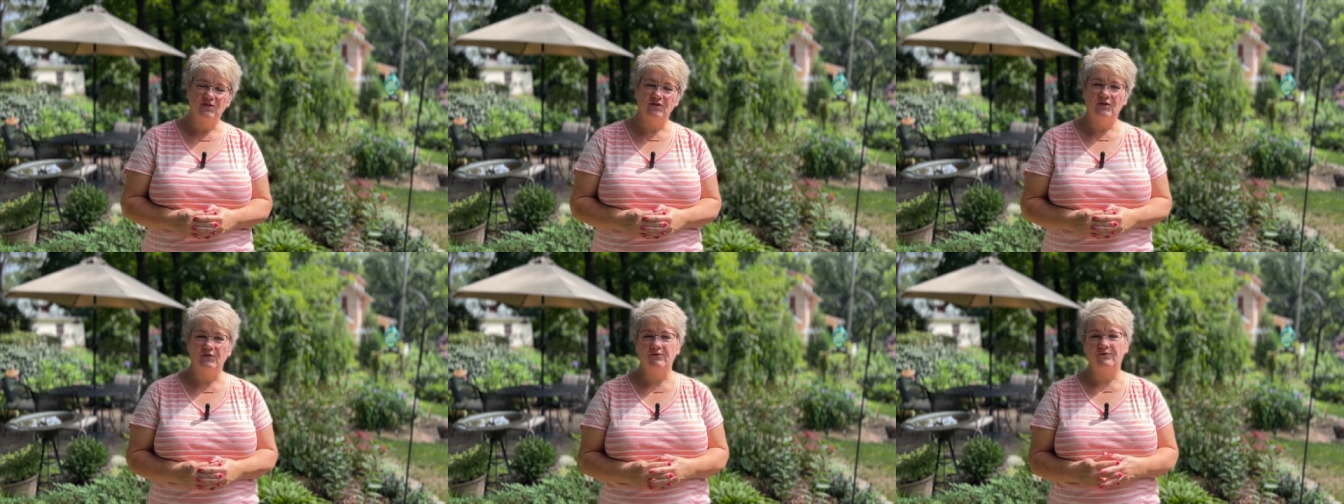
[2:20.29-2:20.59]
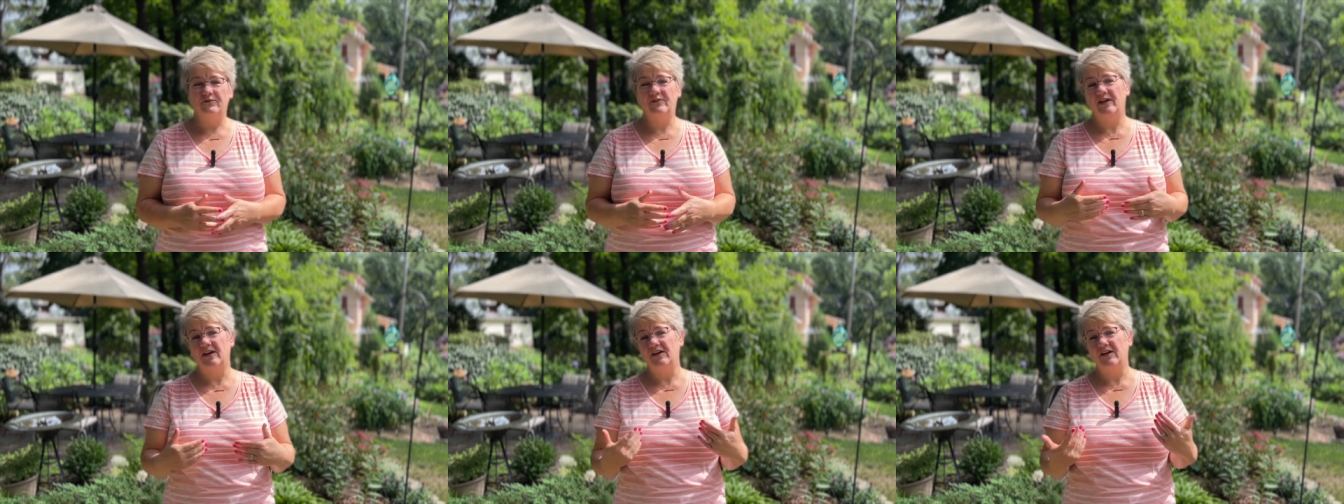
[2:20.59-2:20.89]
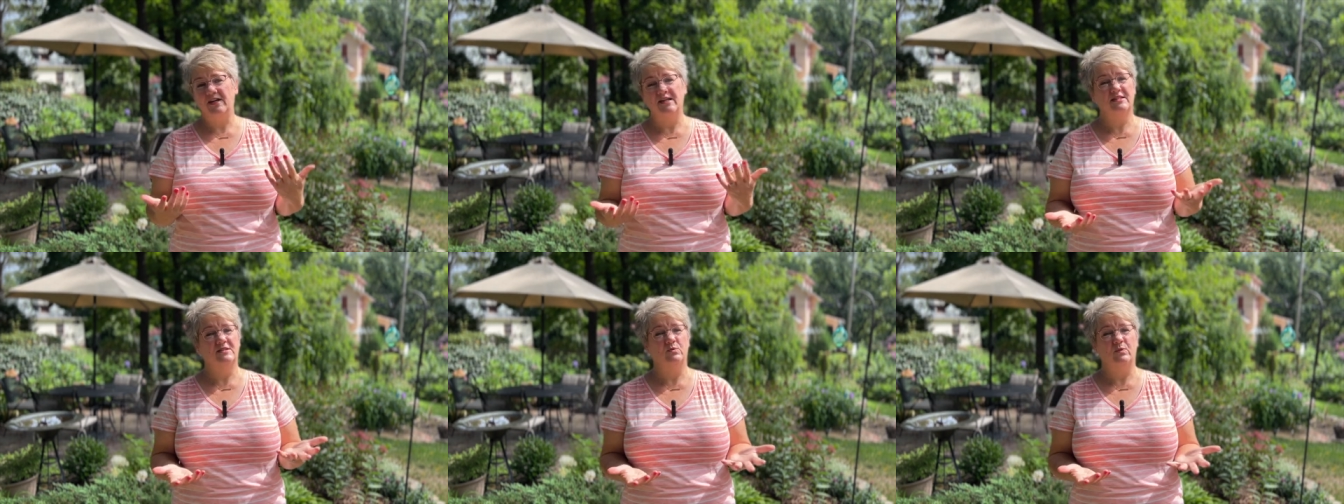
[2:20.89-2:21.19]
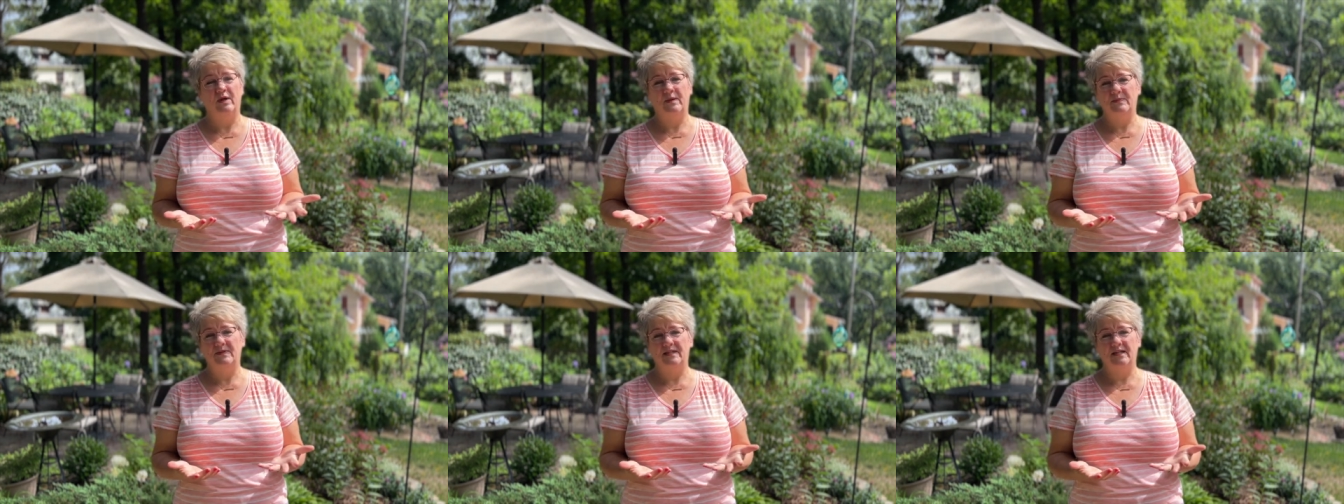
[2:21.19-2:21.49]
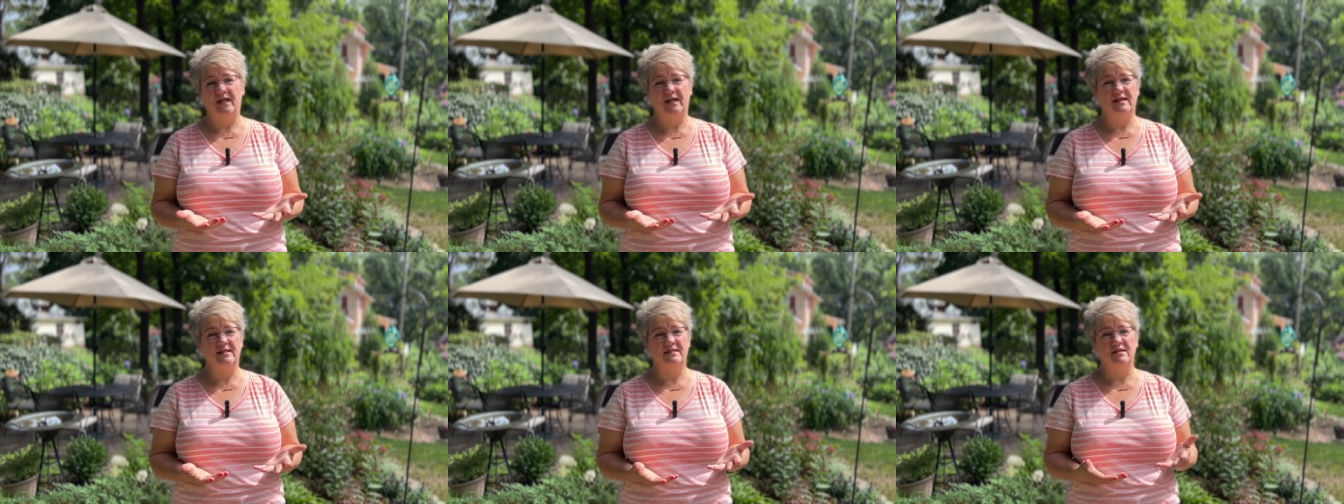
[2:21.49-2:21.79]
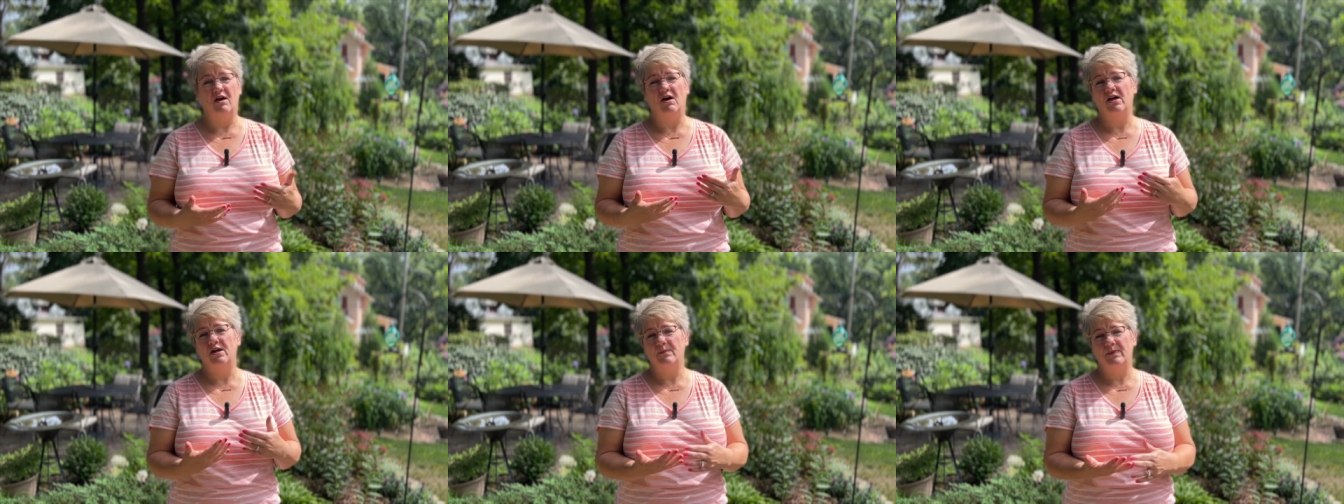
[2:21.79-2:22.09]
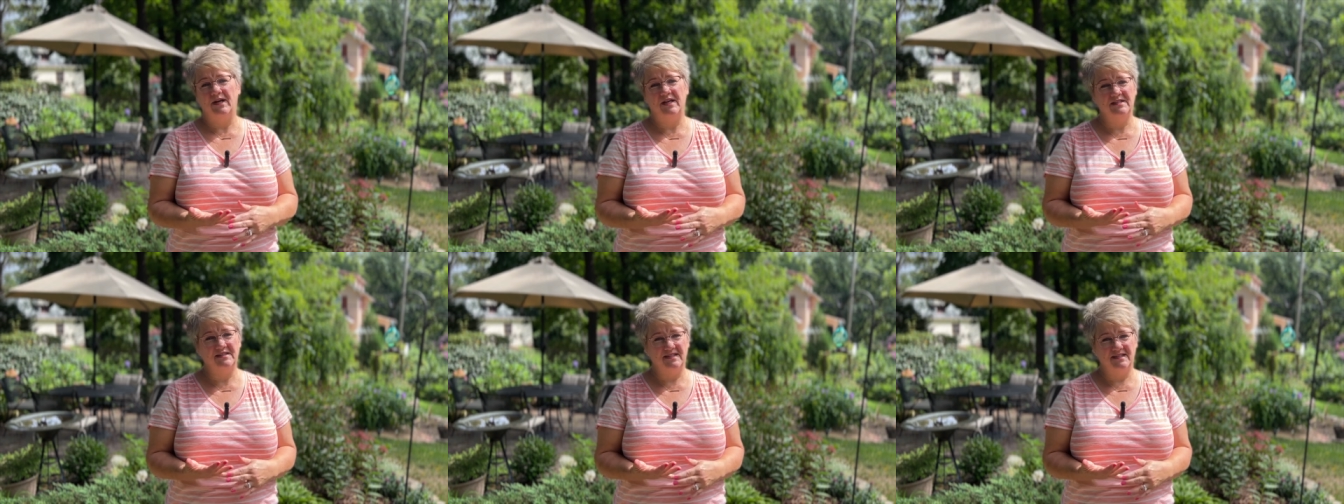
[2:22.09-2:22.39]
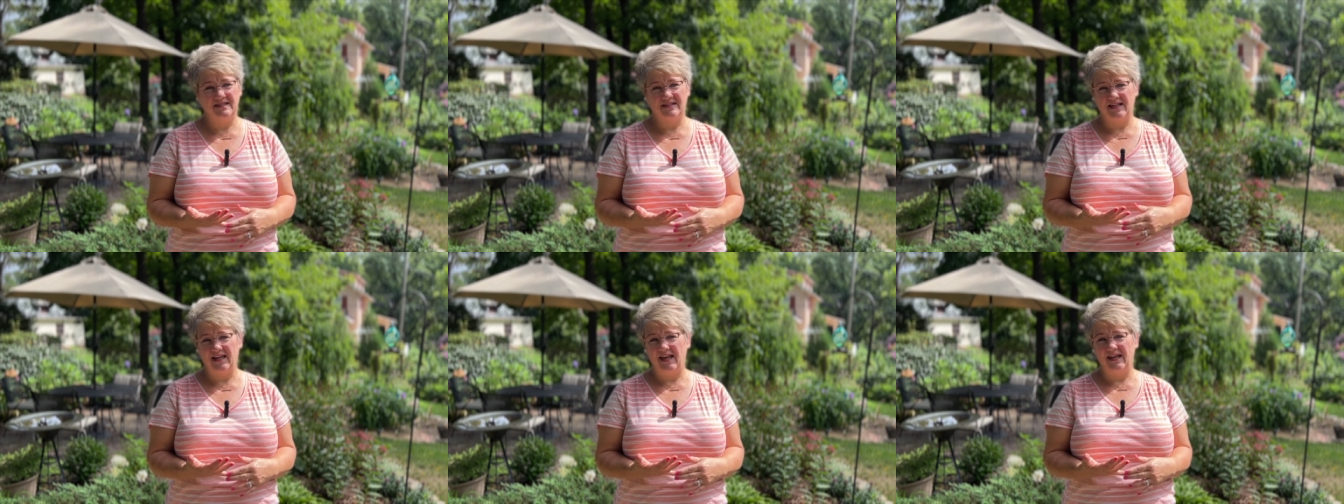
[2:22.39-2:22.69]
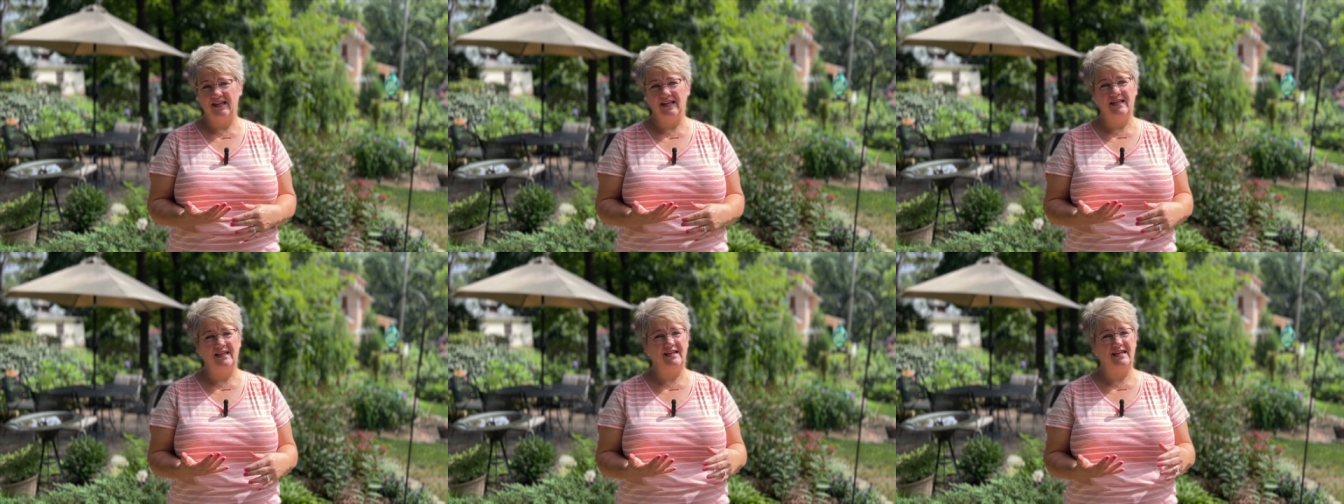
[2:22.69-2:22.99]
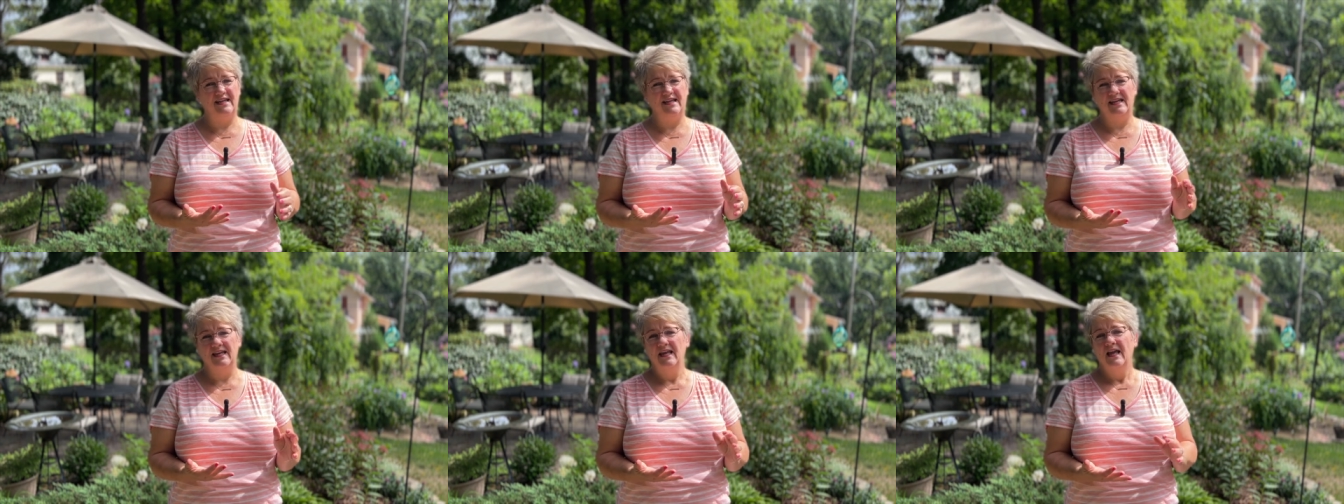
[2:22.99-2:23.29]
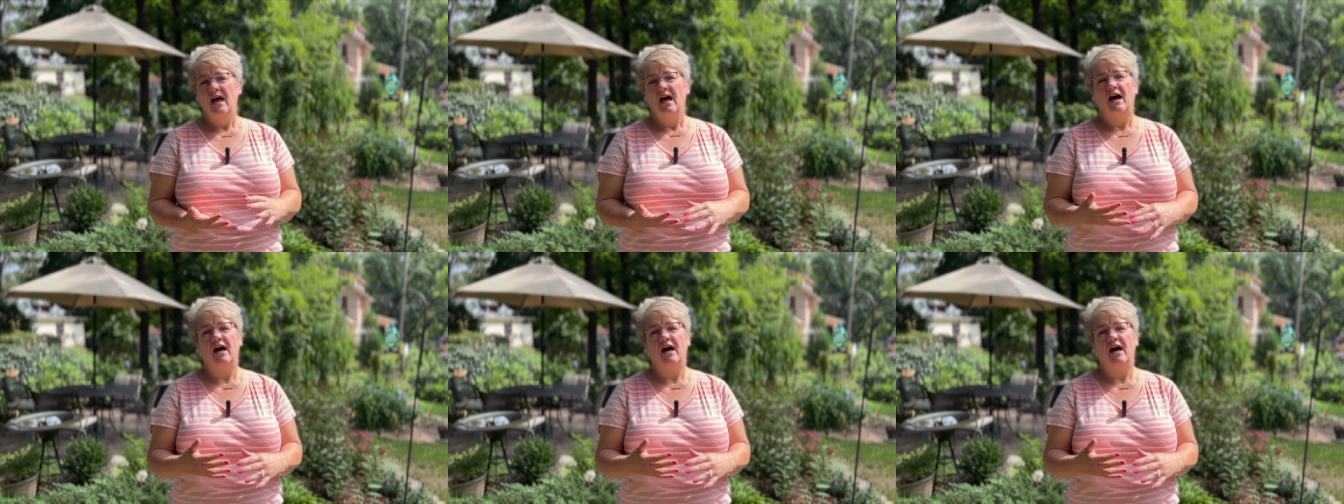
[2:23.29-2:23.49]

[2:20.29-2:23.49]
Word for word: to various websites, Audubon Society,